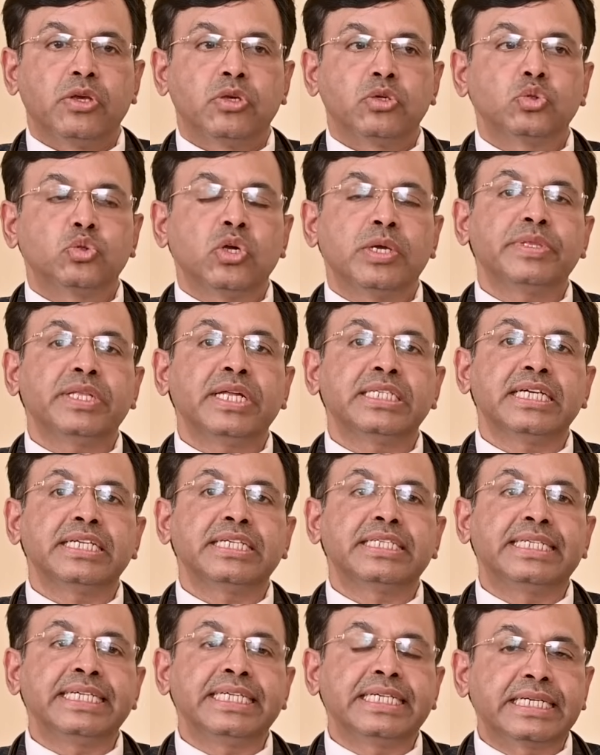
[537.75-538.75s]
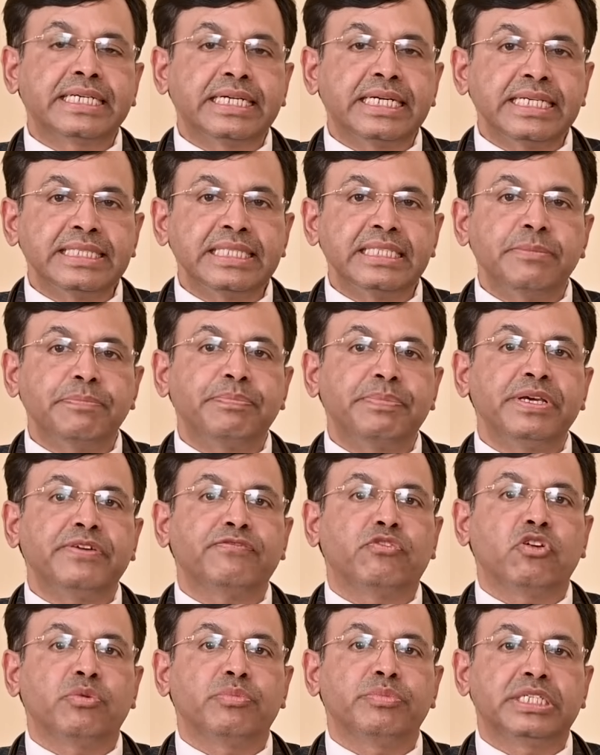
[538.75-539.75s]
So if there is a decrease in the
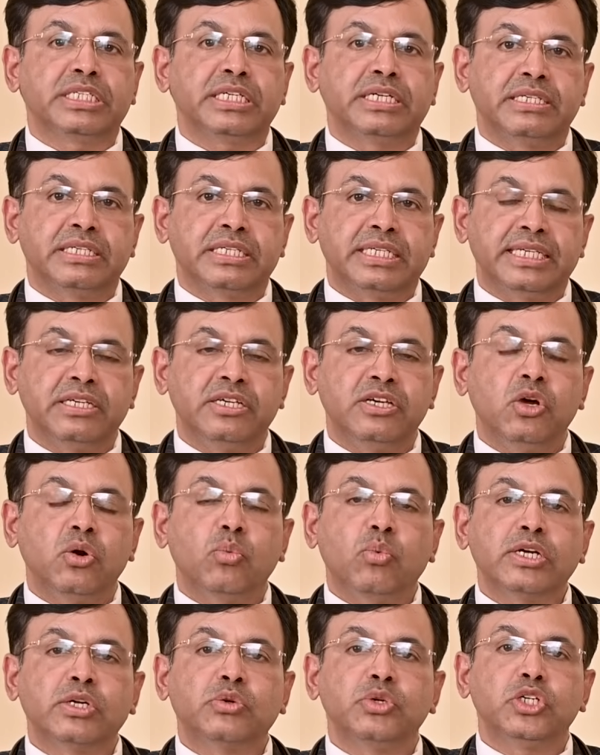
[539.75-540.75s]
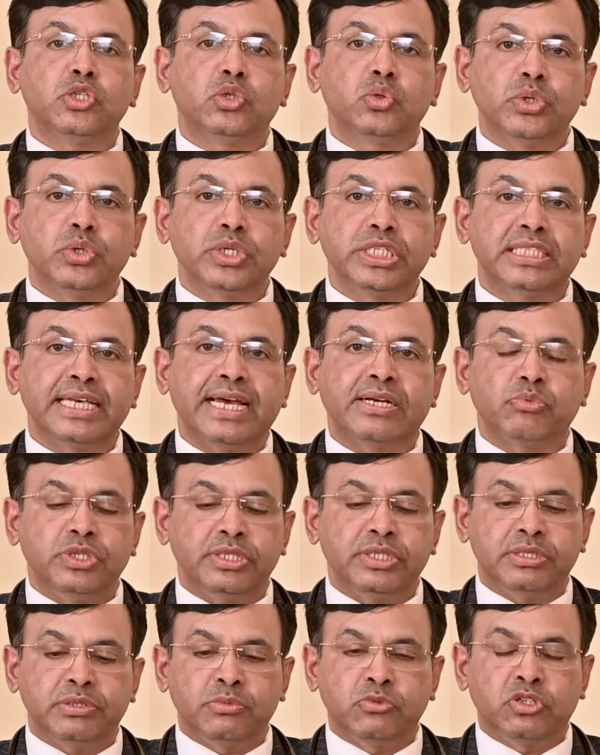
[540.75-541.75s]
peak flow meter reading, what we do is that
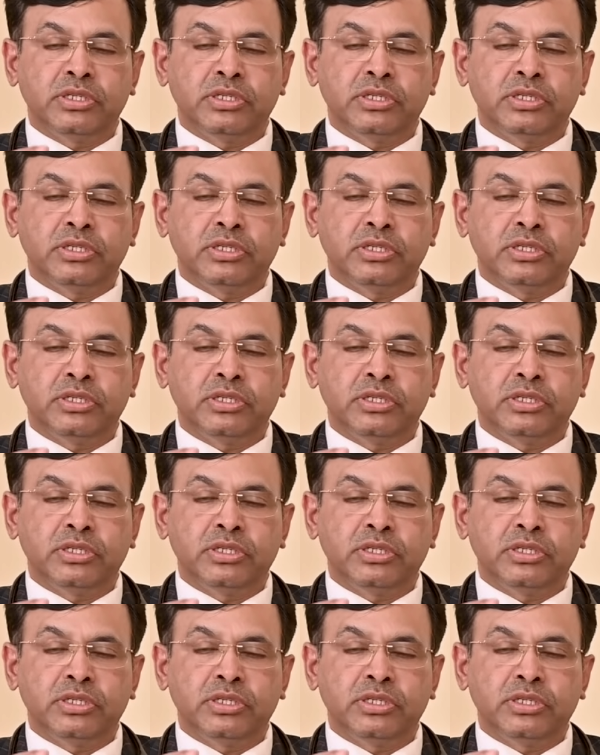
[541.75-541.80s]
we